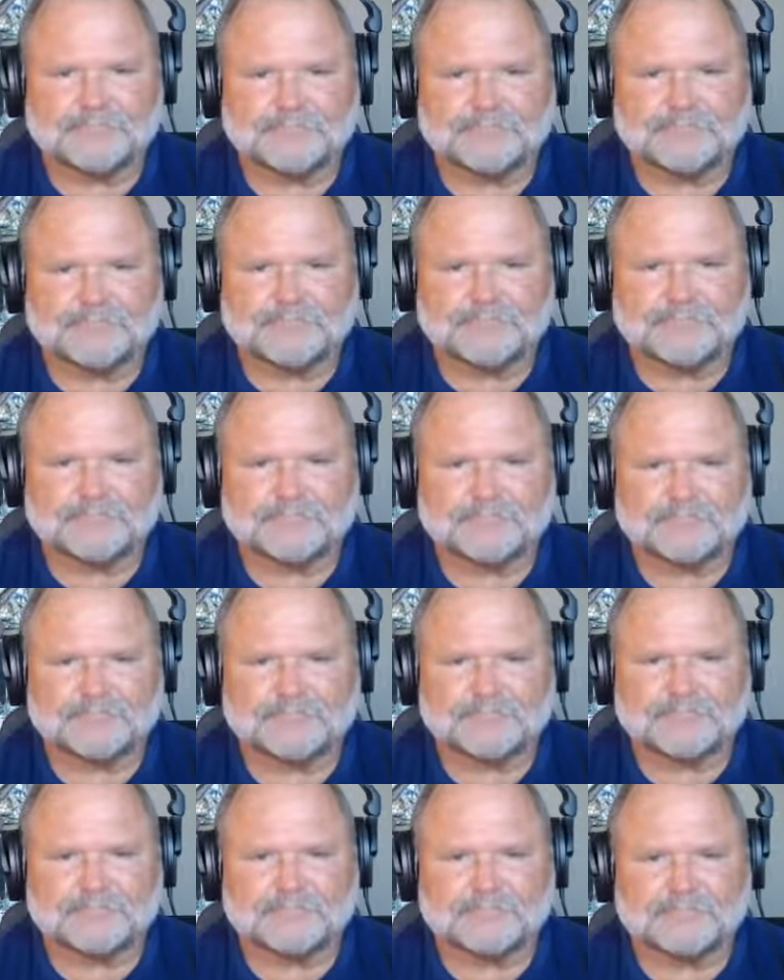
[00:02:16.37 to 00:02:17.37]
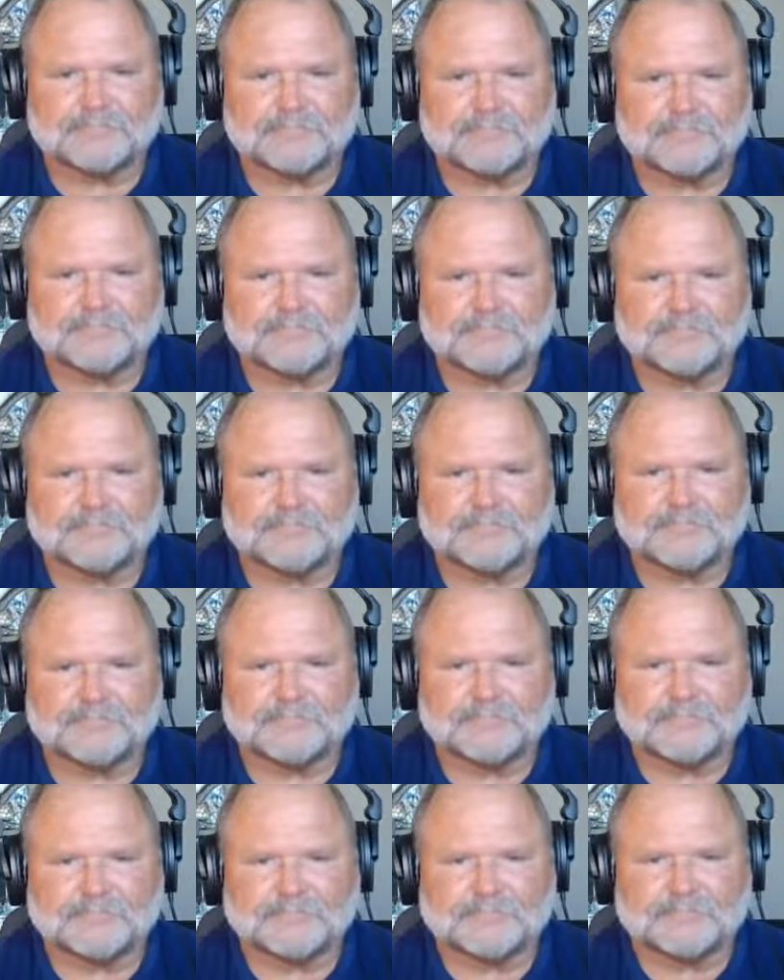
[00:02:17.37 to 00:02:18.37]

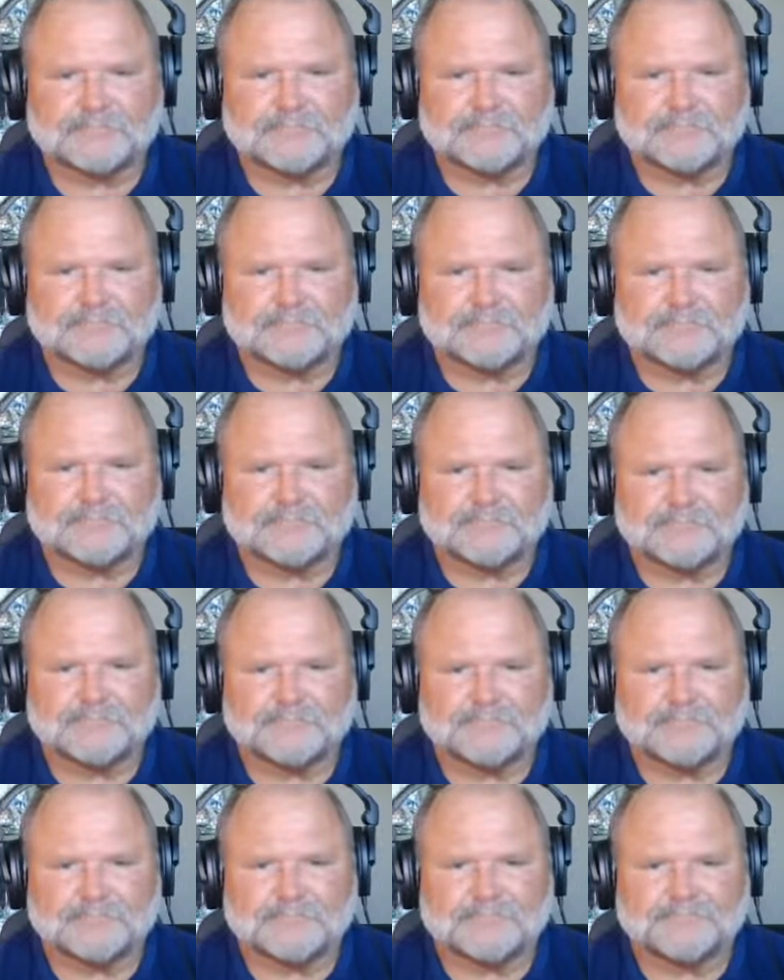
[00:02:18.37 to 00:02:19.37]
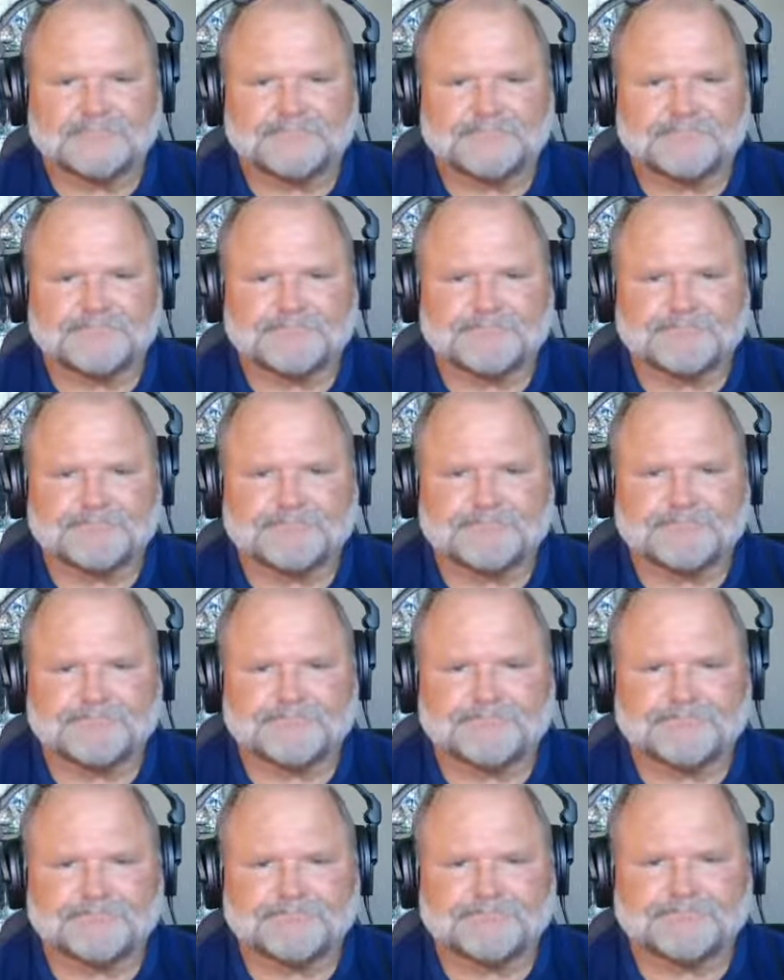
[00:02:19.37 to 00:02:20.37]

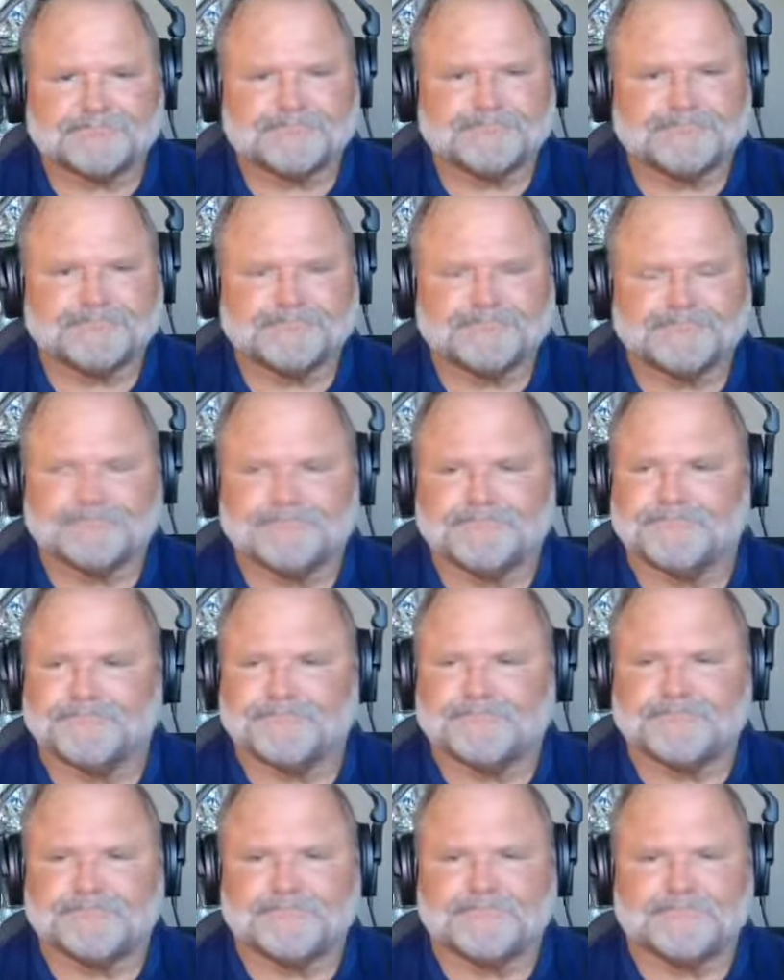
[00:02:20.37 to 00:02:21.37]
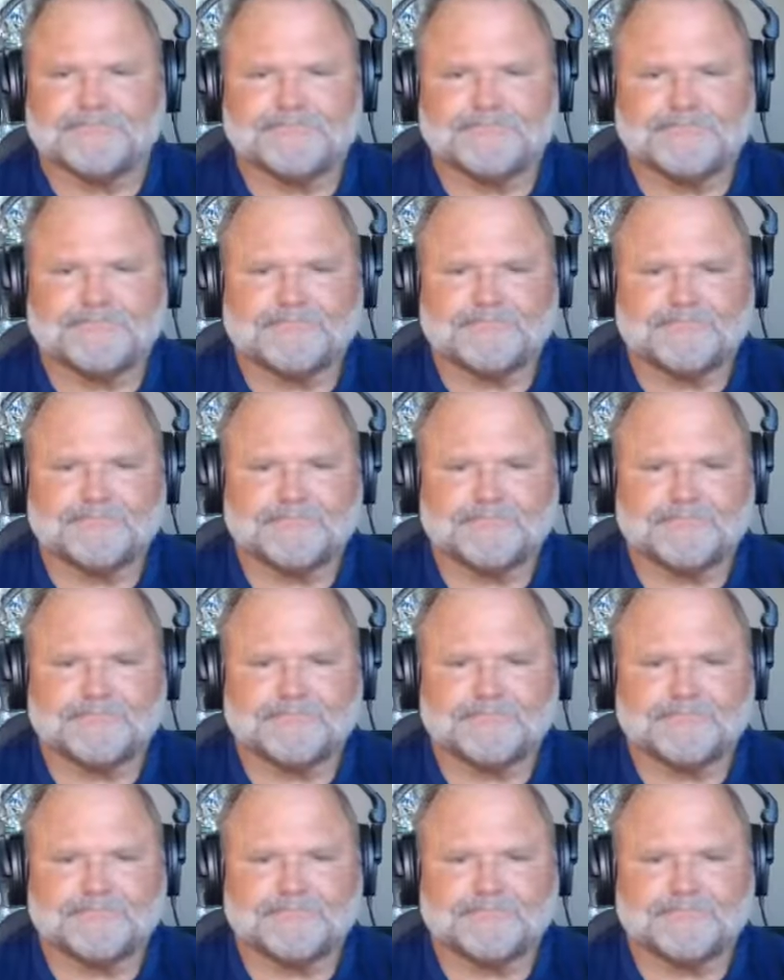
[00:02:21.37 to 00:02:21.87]
(not speaking)